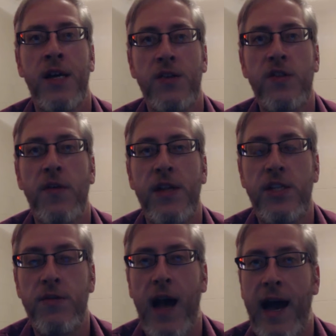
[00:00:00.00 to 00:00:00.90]
so
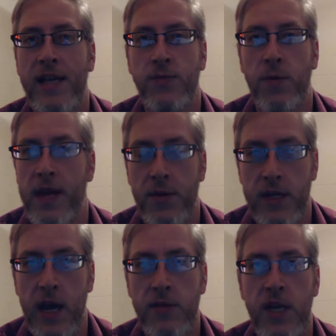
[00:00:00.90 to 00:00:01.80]
that you guys will be able
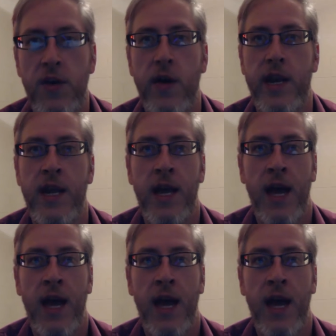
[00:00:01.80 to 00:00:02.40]
to go to it.